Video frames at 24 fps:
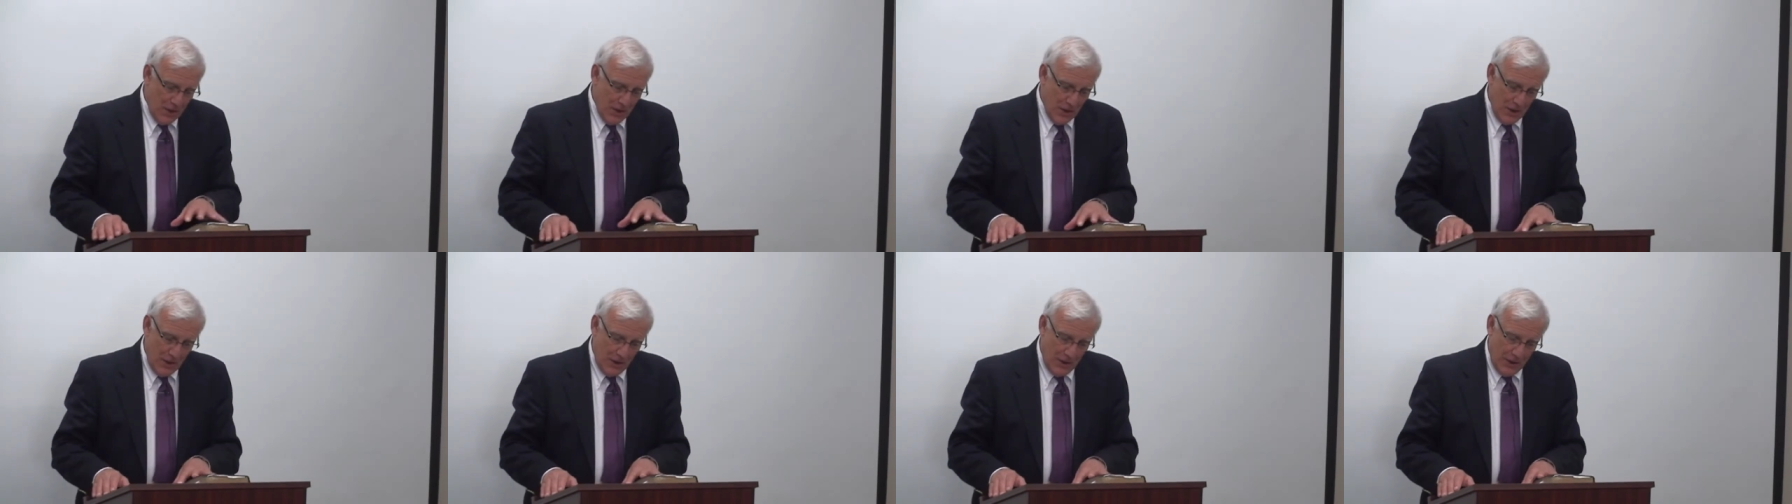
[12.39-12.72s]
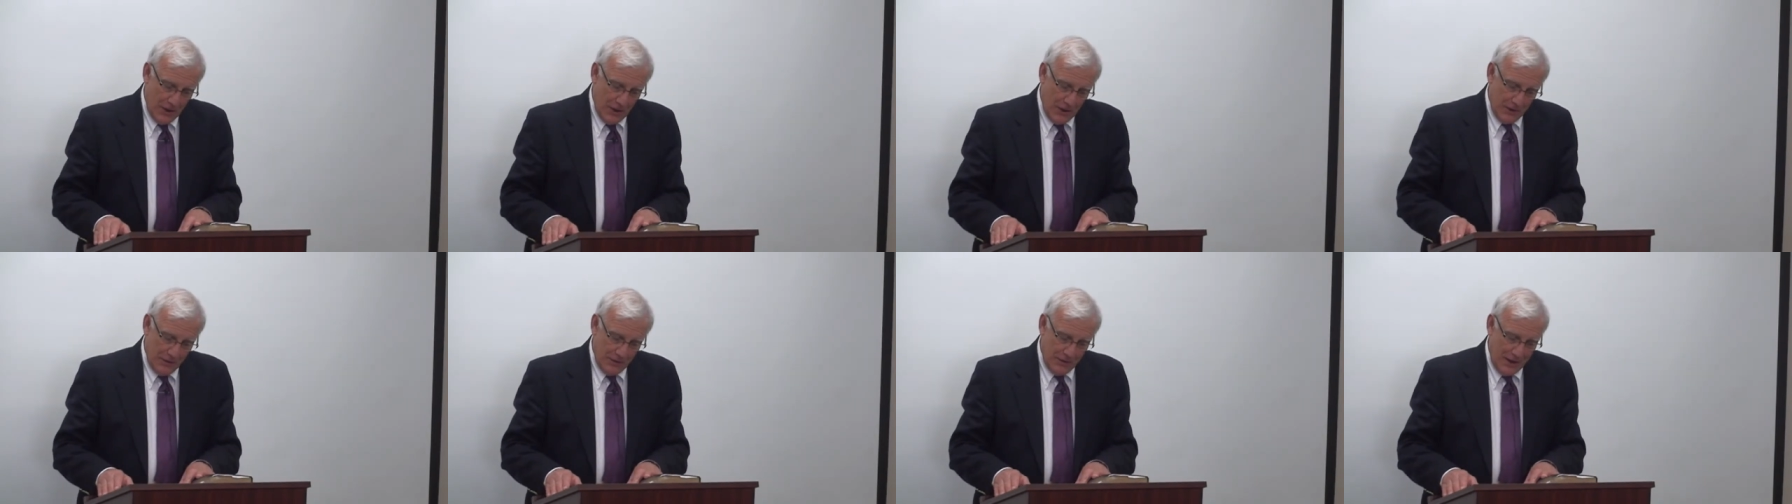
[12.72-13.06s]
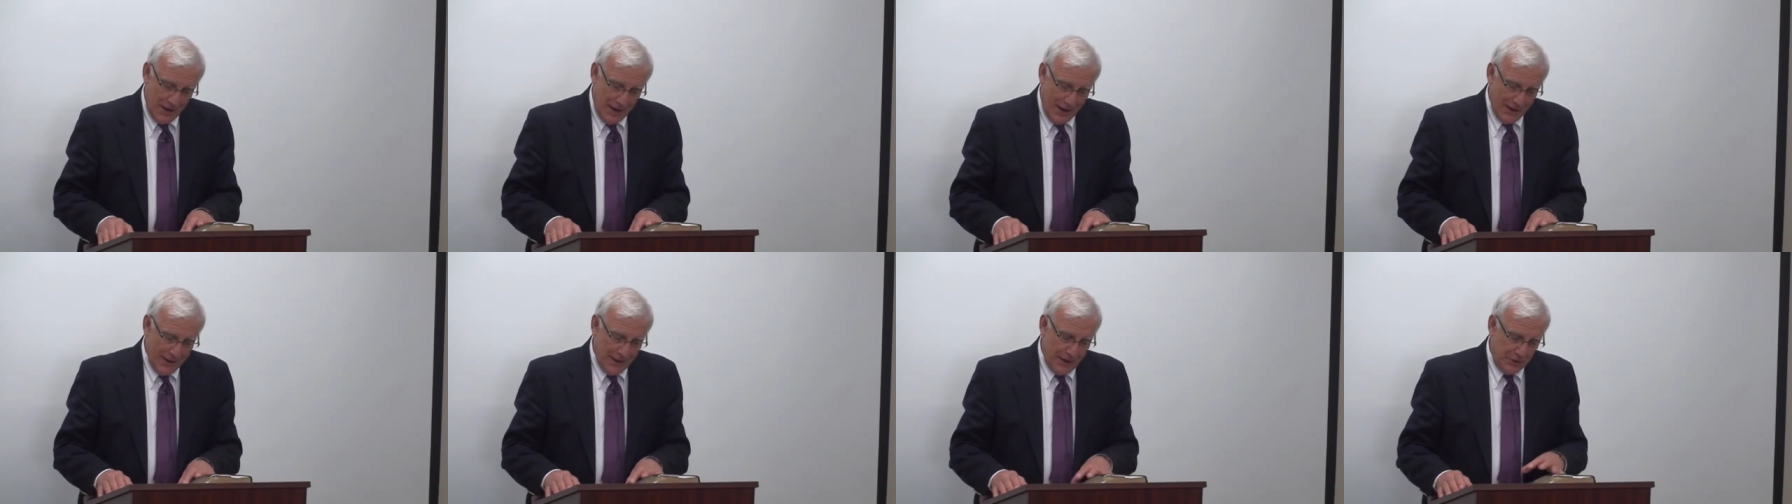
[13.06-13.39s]
Uh,
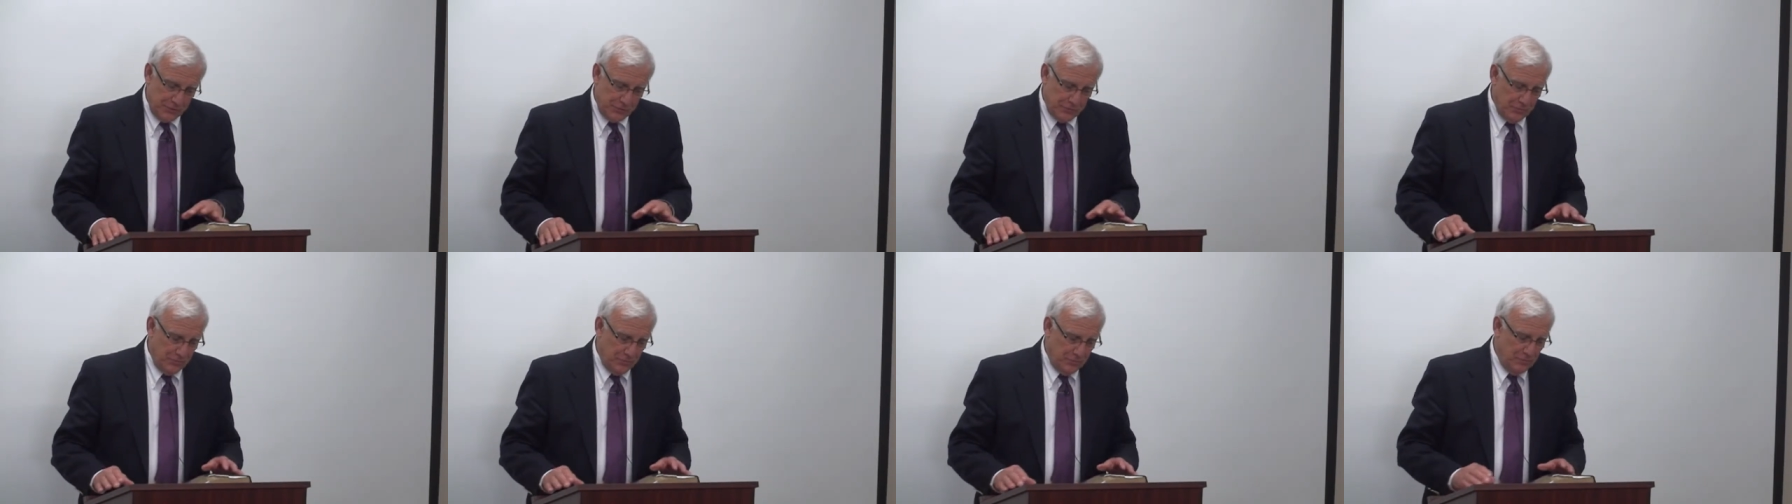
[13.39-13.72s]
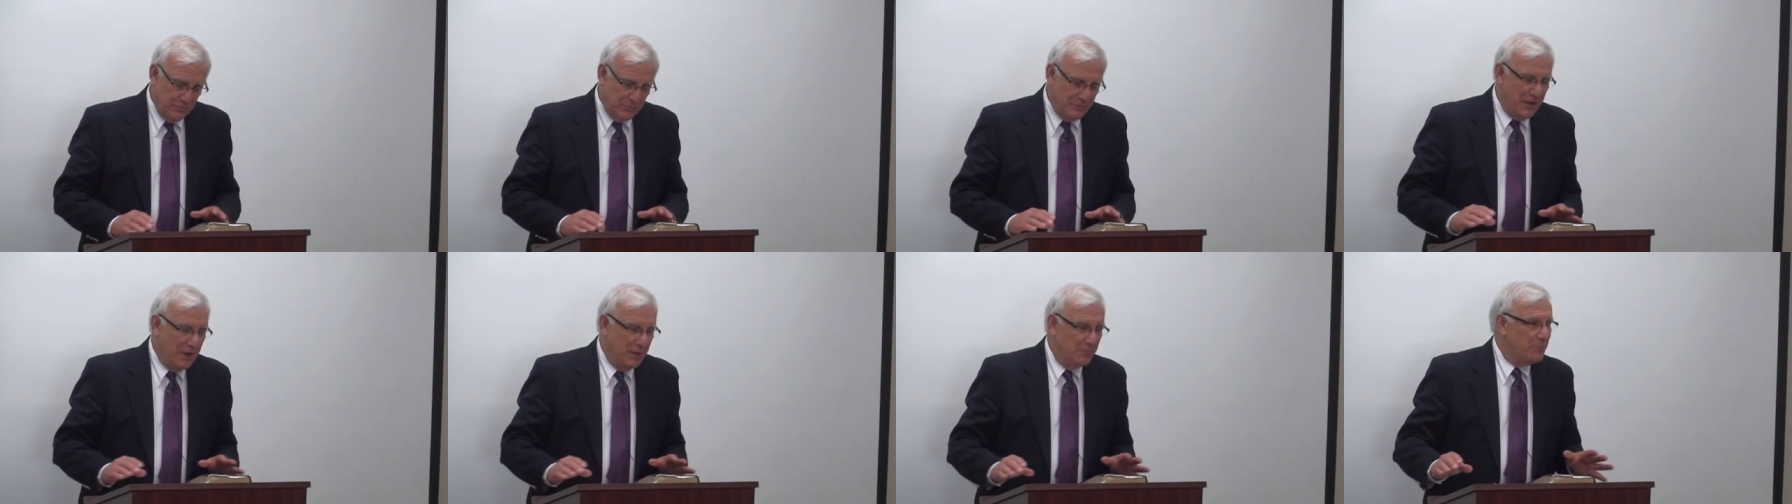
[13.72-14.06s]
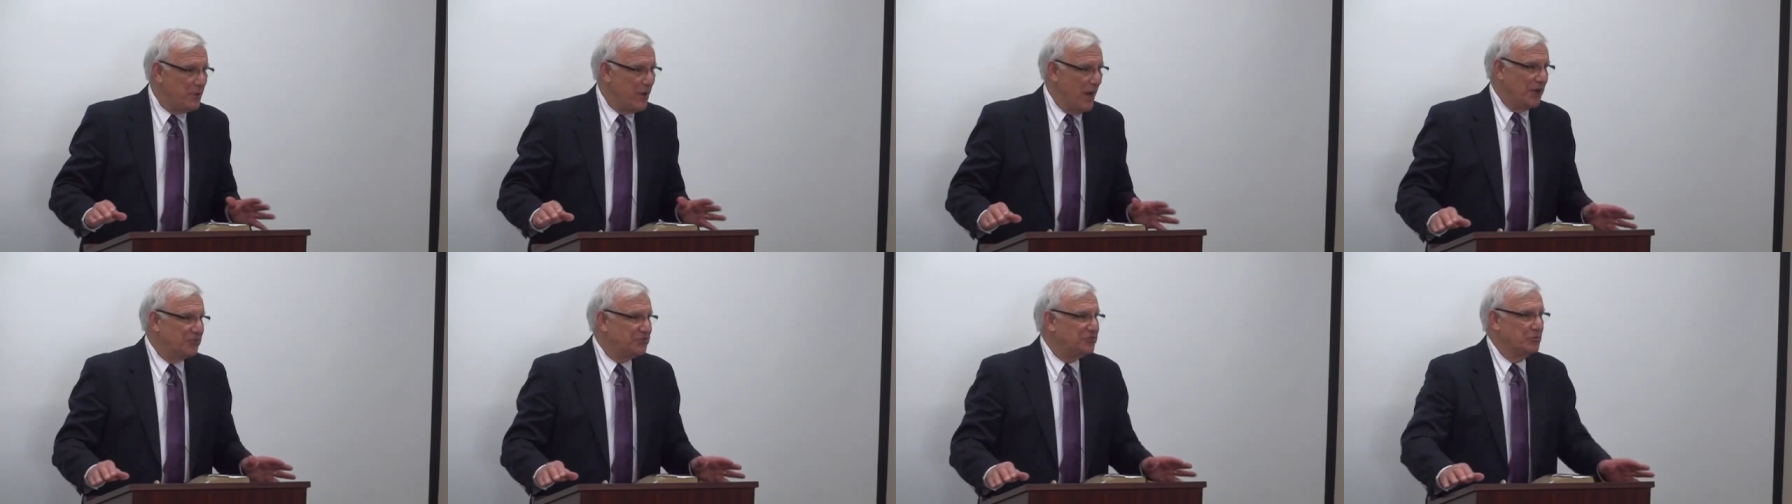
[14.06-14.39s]
I had
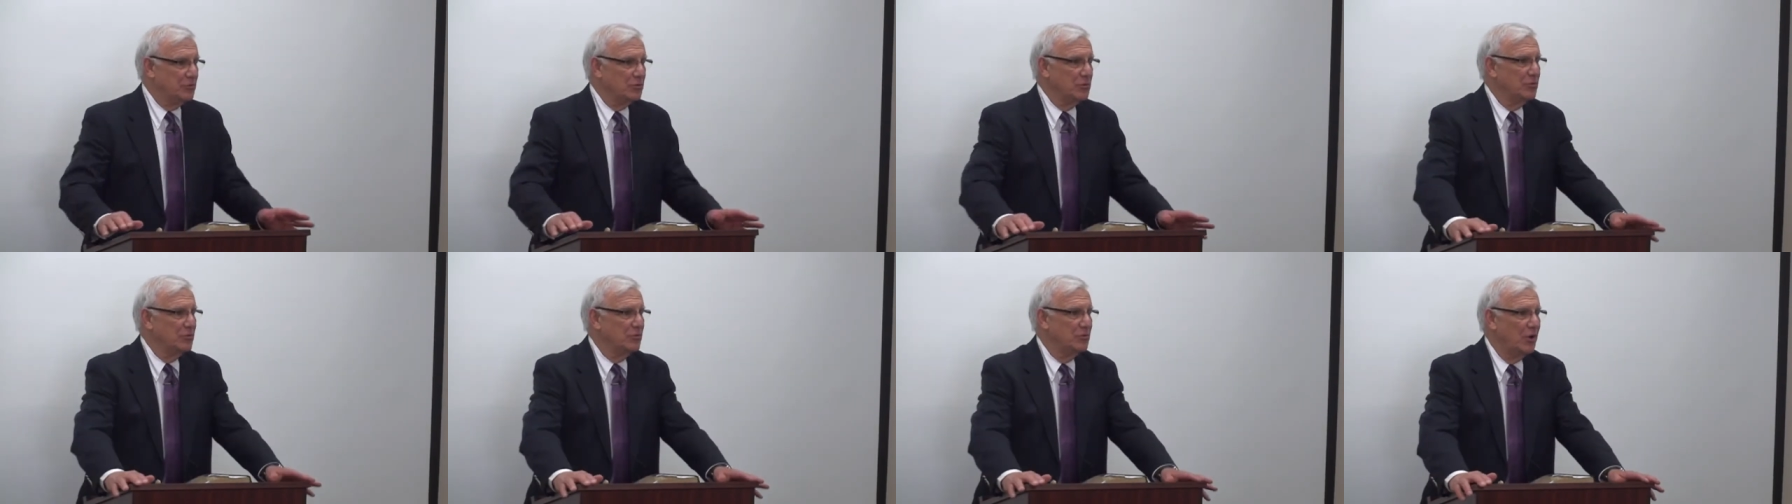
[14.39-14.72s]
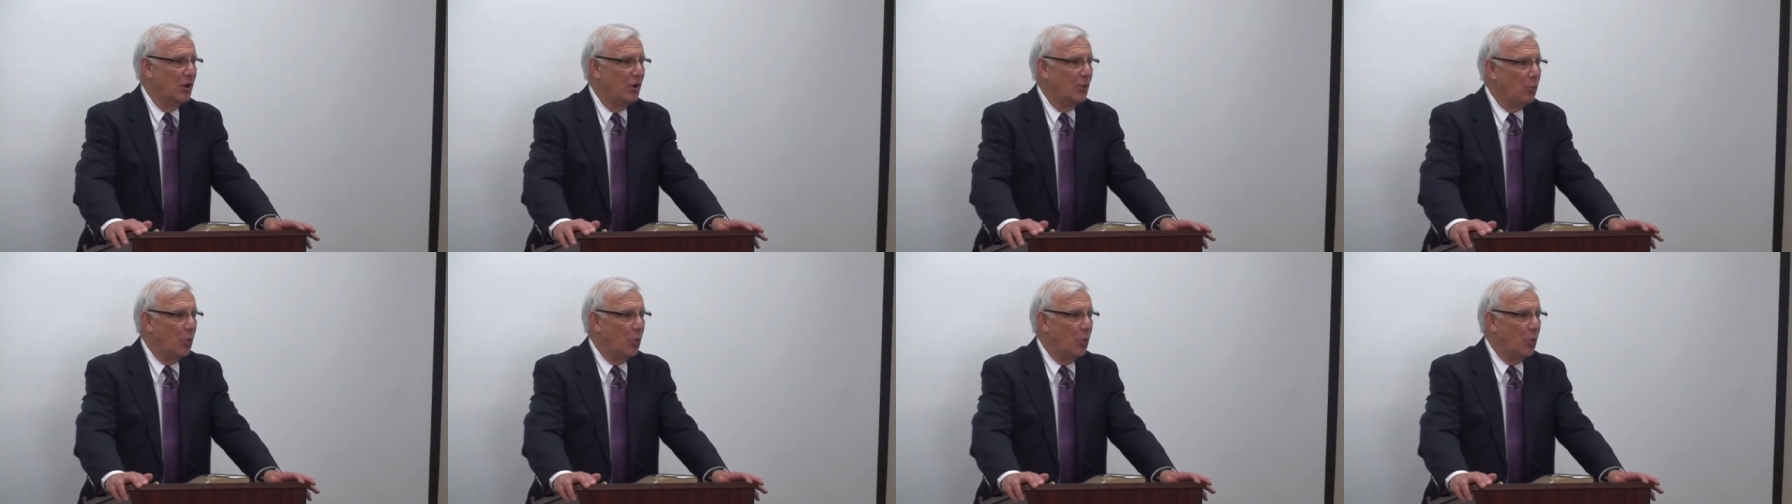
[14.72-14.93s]
pastored uh,